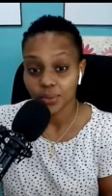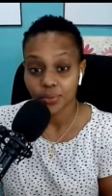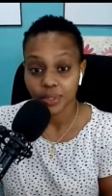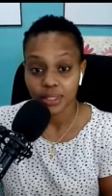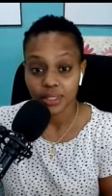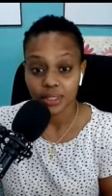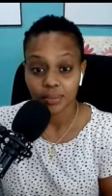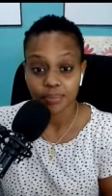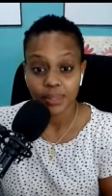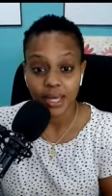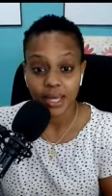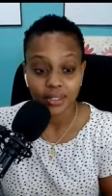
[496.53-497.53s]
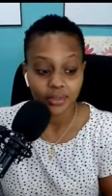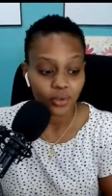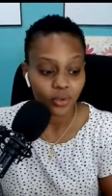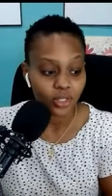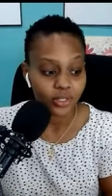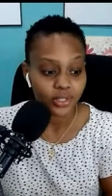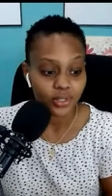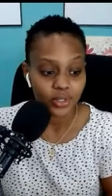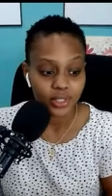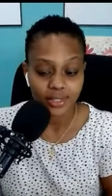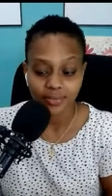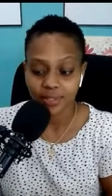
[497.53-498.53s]
we planning all
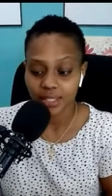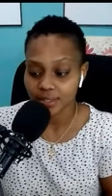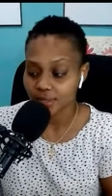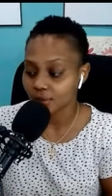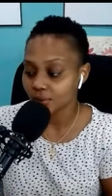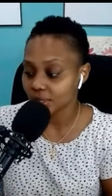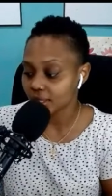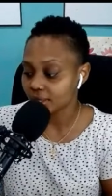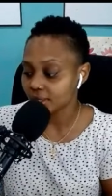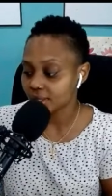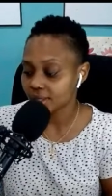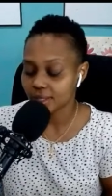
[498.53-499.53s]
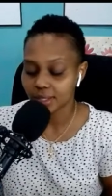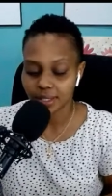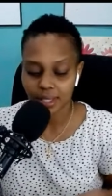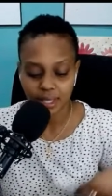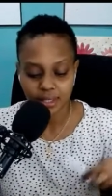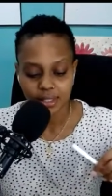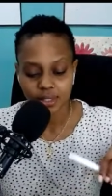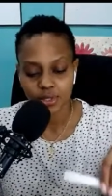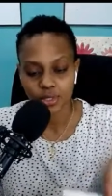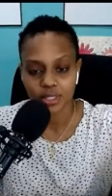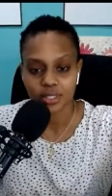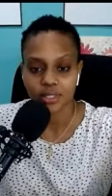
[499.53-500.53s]
sorts of getaways,
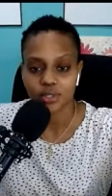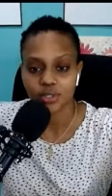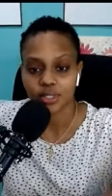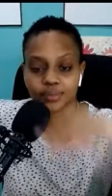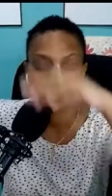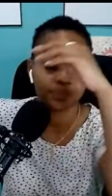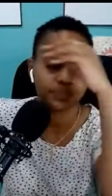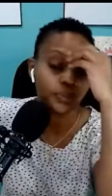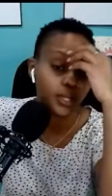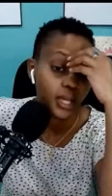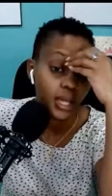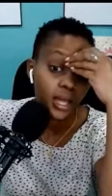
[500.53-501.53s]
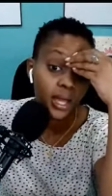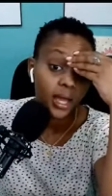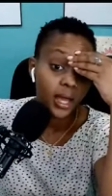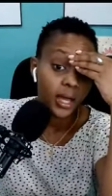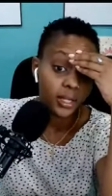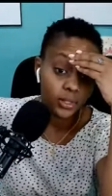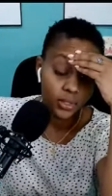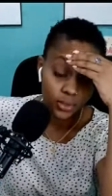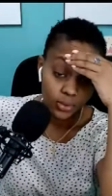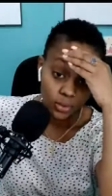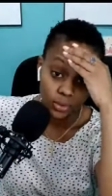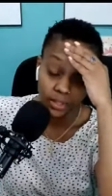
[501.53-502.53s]
etc., etc. And
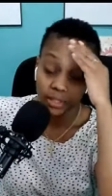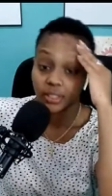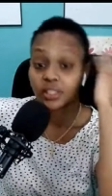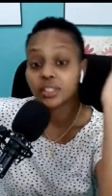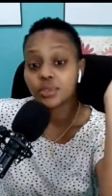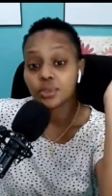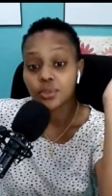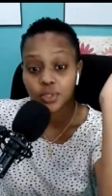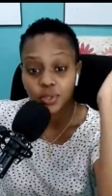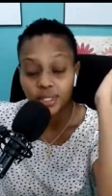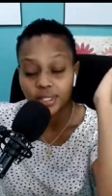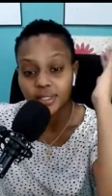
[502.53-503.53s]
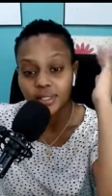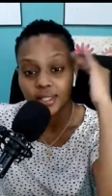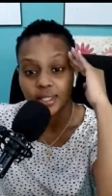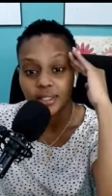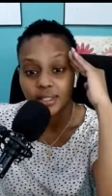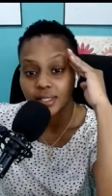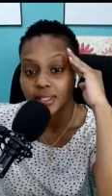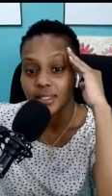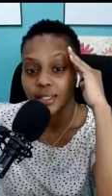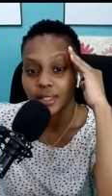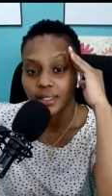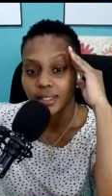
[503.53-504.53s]
so your girl doing all these
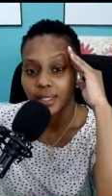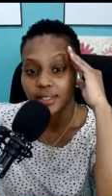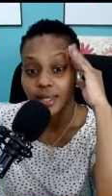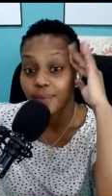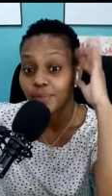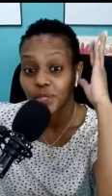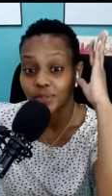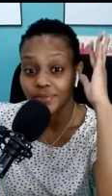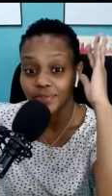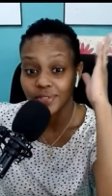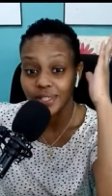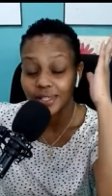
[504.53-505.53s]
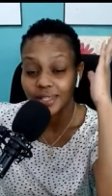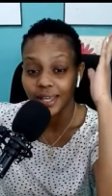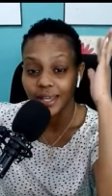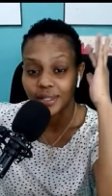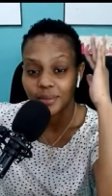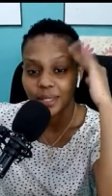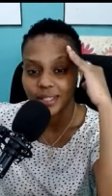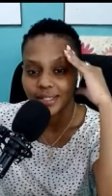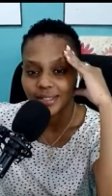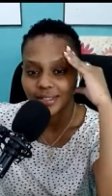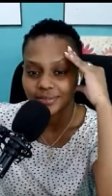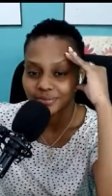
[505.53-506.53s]
things, yet I'm not feeling any
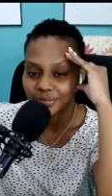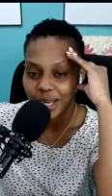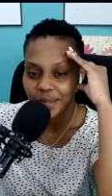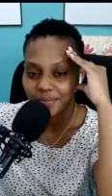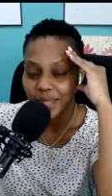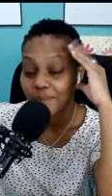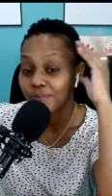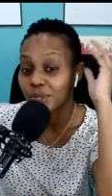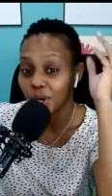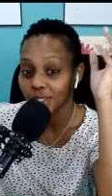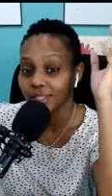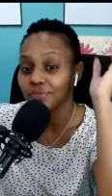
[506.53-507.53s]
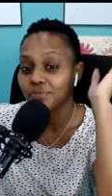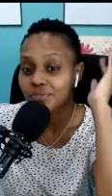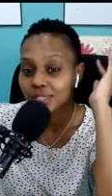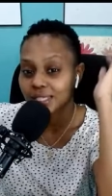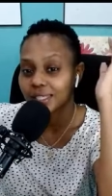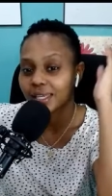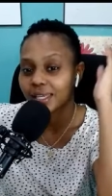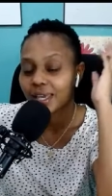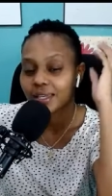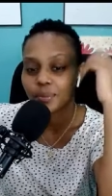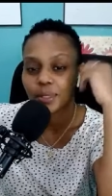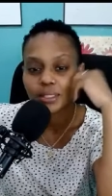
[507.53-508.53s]
better, right? I'm not feeling
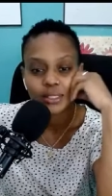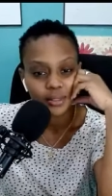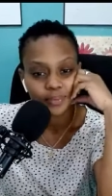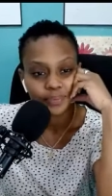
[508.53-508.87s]
any better.